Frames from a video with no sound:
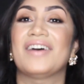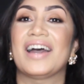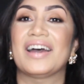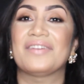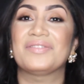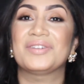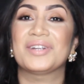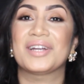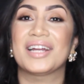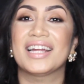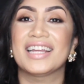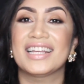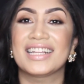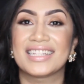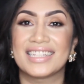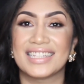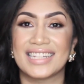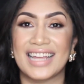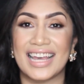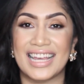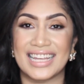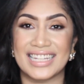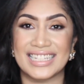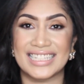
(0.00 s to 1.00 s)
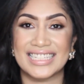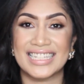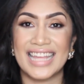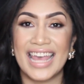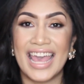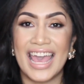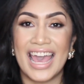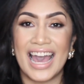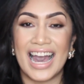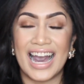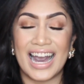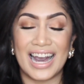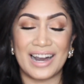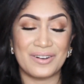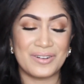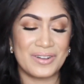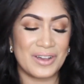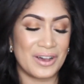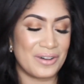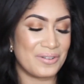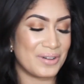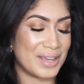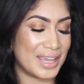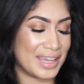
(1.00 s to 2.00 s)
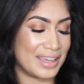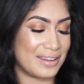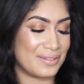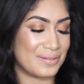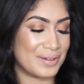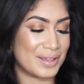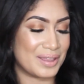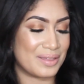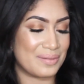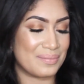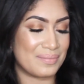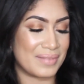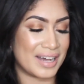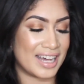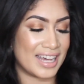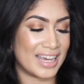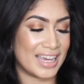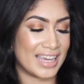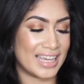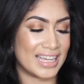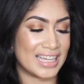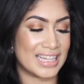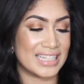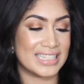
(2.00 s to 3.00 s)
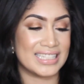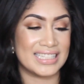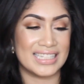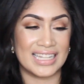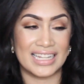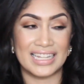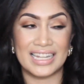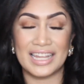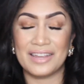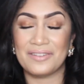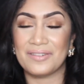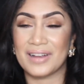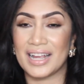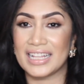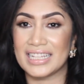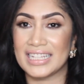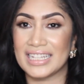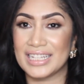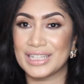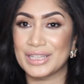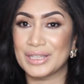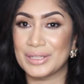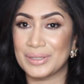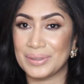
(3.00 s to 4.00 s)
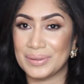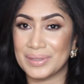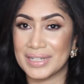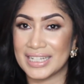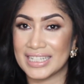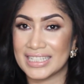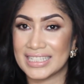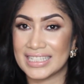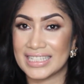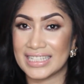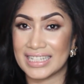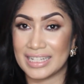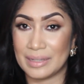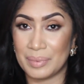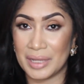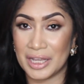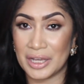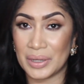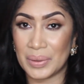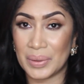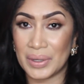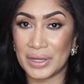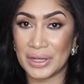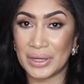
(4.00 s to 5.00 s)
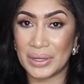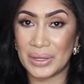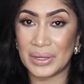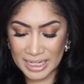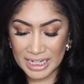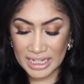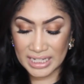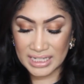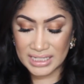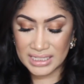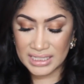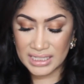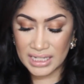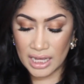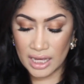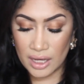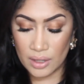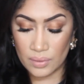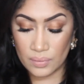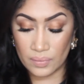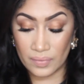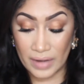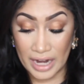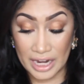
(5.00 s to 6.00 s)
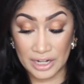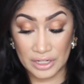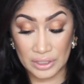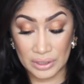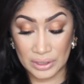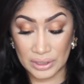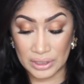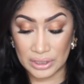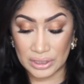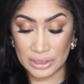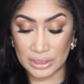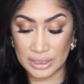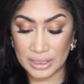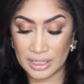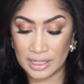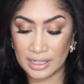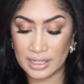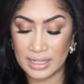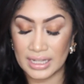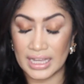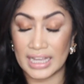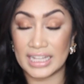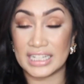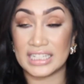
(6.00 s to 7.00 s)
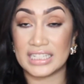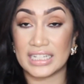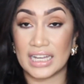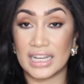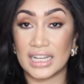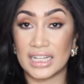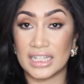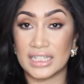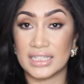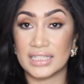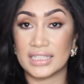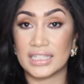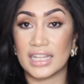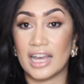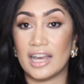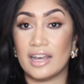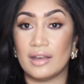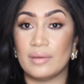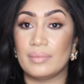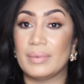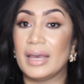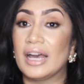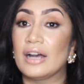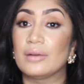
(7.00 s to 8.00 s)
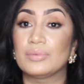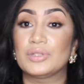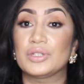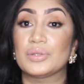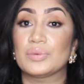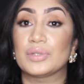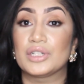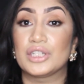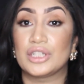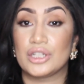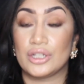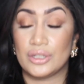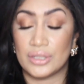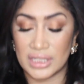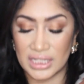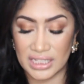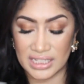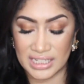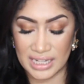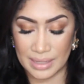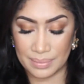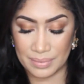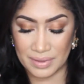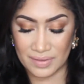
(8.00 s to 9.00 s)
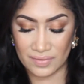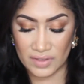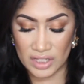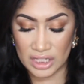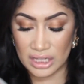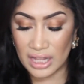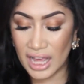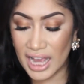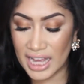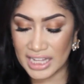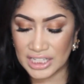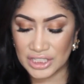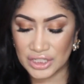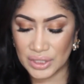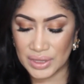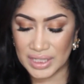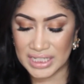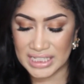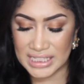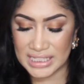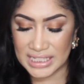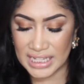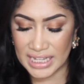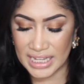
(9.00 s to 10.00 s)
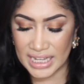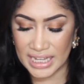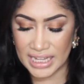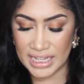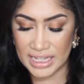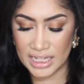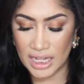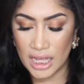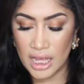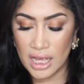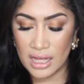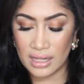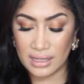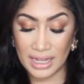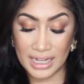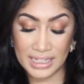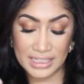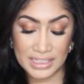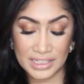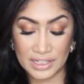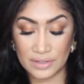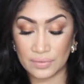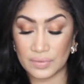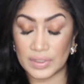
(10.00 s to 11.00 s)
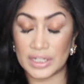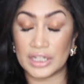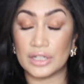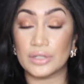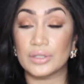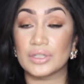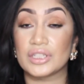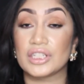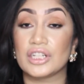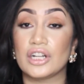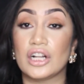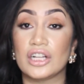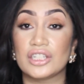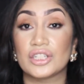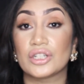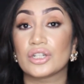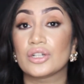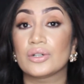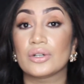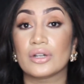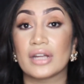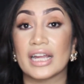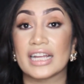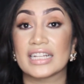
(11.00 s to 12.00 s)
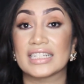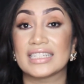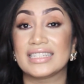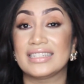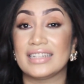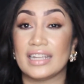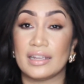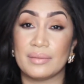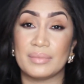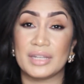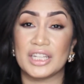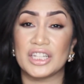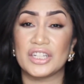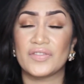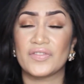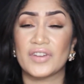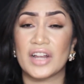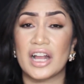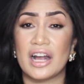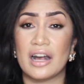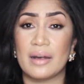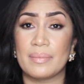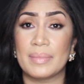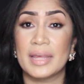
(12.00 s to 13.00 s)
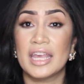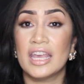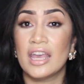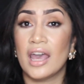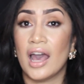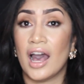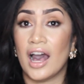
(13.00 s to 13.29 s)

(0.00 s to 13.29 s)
after I cleanse, I'll go in with my Sunday Riley Luna Sleeping Oil. It is a retinol. It does help to reduce the depth of the lines on the skin, lines and wrinkles. It also corrects damage from